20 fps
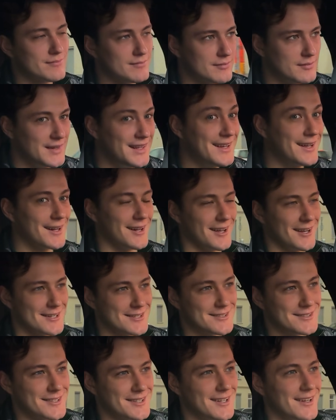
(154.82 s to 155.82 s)

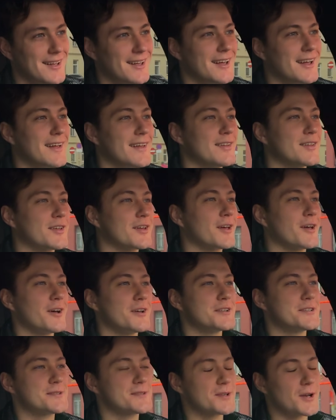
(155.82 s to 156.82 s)
E-Class
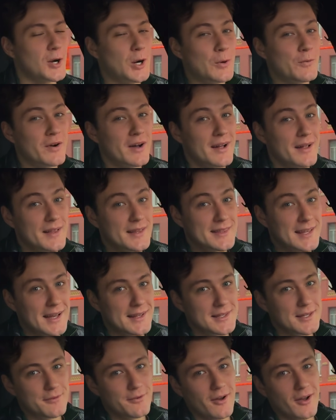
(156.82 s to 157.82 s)
costs over
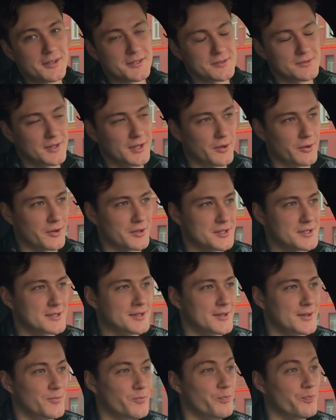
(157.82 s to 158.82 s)
90,000 euros,
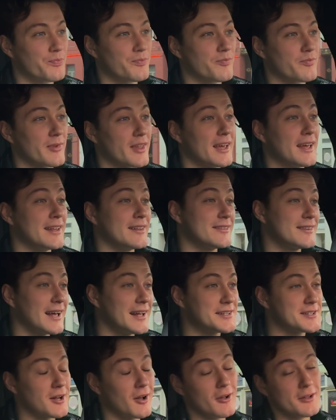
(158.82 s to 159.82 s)
and
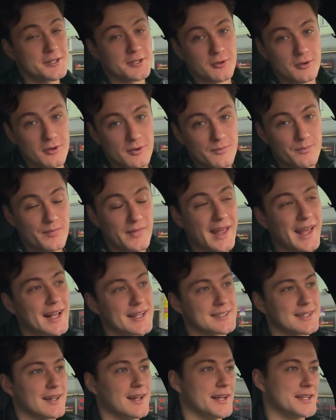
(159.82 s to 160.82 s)
that's also
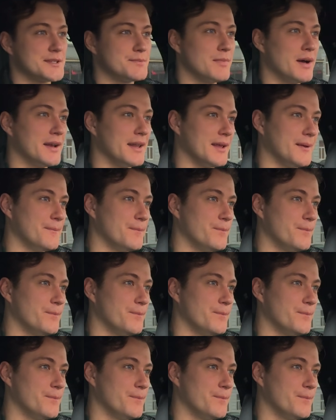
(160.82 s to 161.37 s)
S-Class money.